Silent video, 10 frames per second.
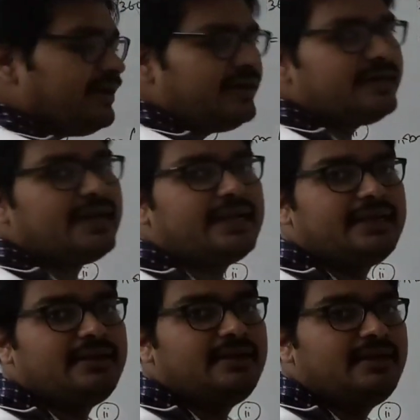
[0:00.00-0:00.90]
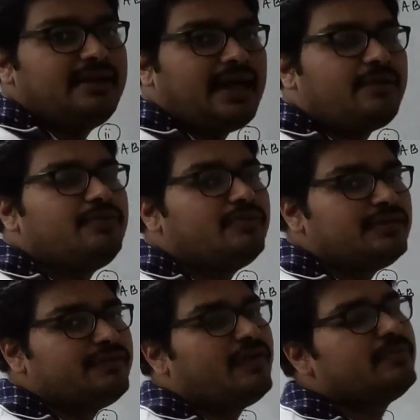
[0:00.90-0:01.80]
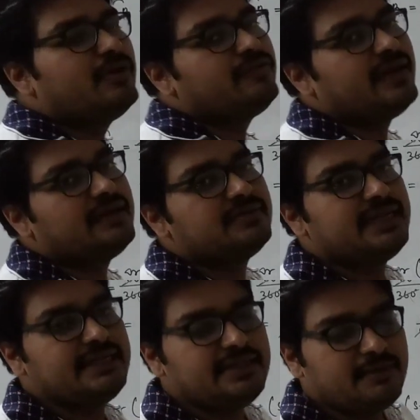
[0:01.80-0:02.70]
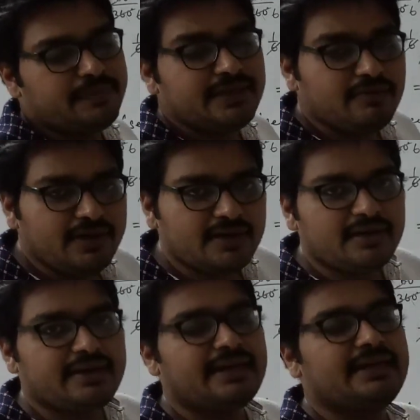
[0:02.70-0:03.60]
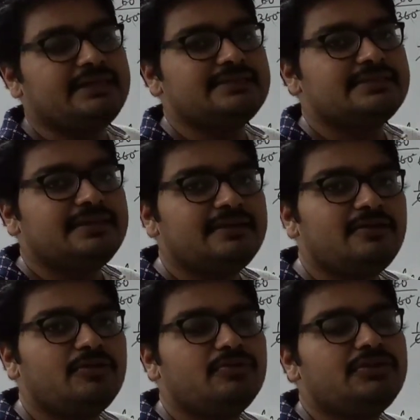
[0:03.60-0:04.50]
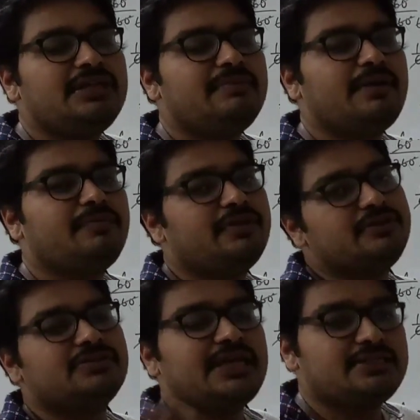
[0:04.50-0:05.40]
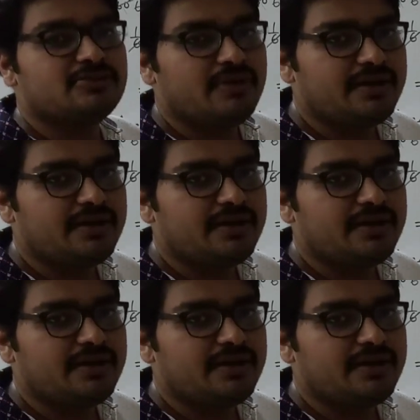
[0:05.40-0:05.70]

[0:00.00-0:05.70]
triangle, and we know the formula to find out the area of equilateral triangle is root 3 by 4 into side square.